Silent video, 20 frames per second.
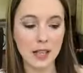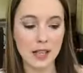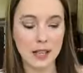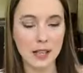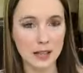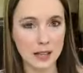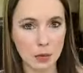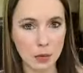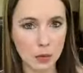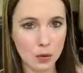
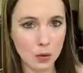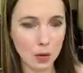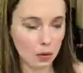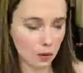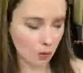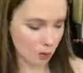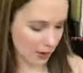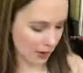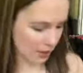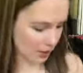and that will
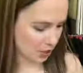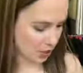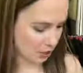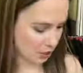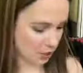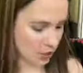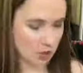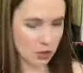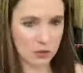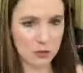go away as
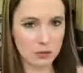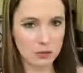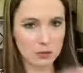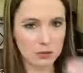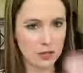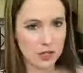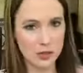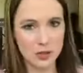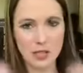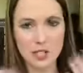soon as
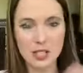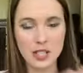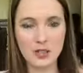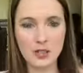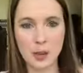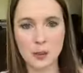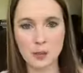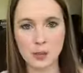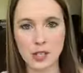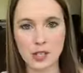it
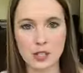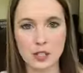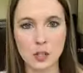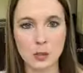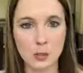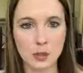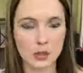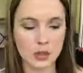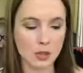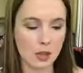evaporates and
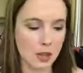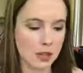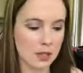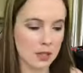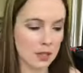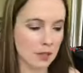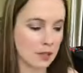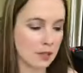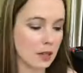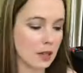you put the
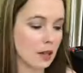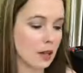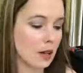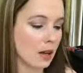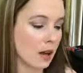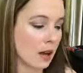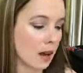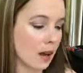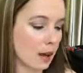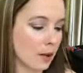gloss
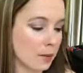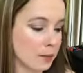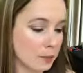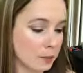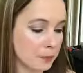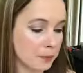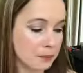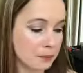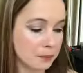on.